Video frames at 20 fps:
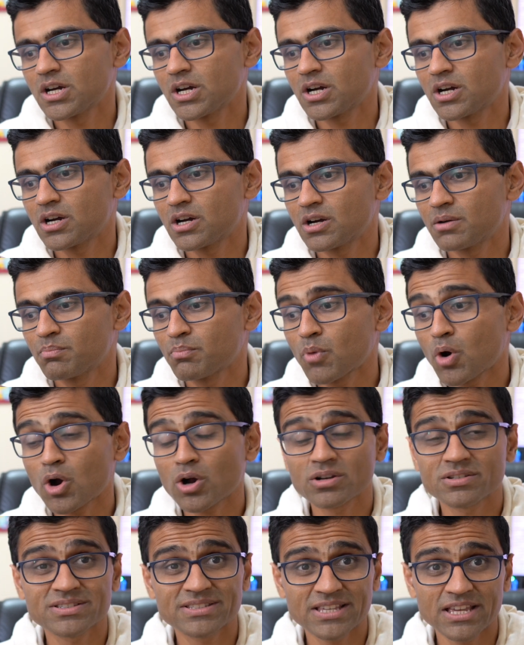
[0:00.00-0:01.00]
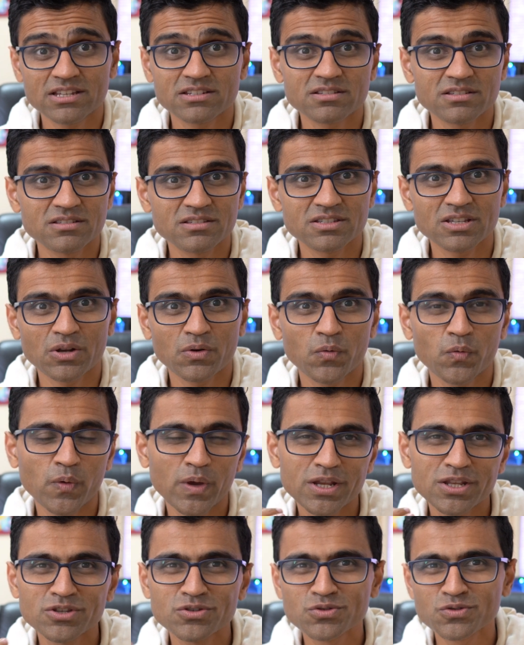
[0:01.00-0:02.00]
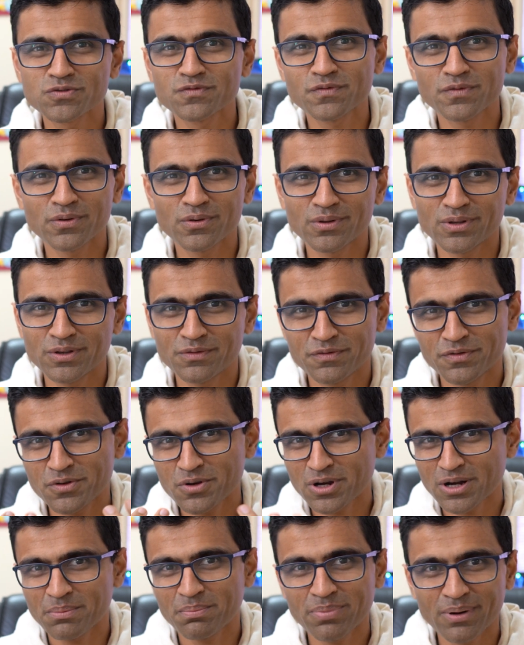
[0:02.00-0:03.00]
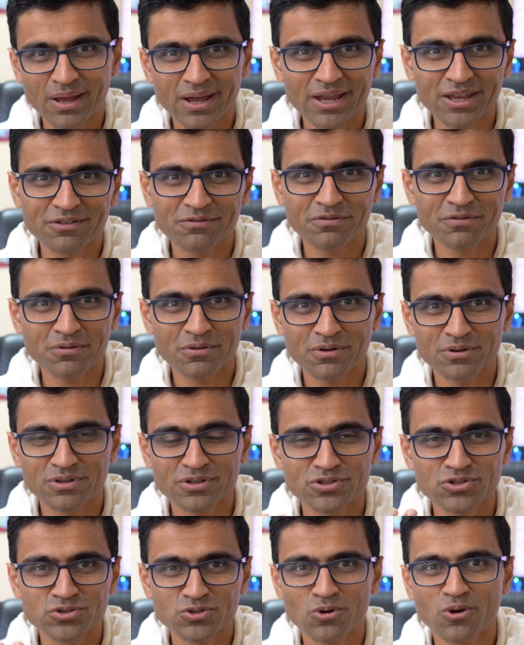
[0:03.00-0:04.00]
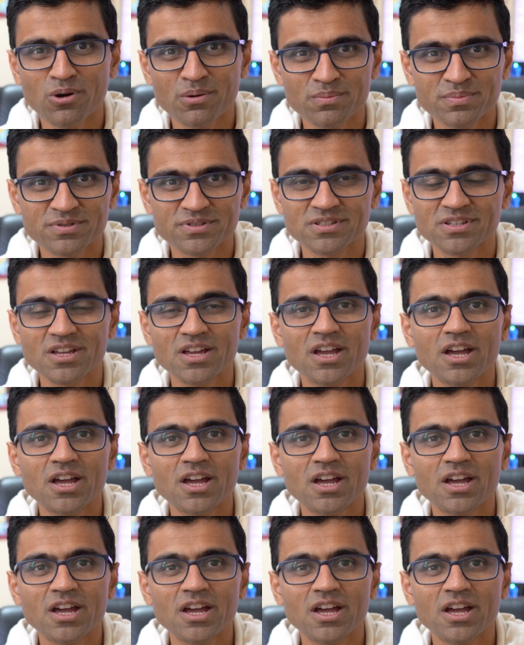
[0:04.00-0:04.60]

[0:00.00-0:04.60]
mock sessions are very useful if you are applying for the jobs.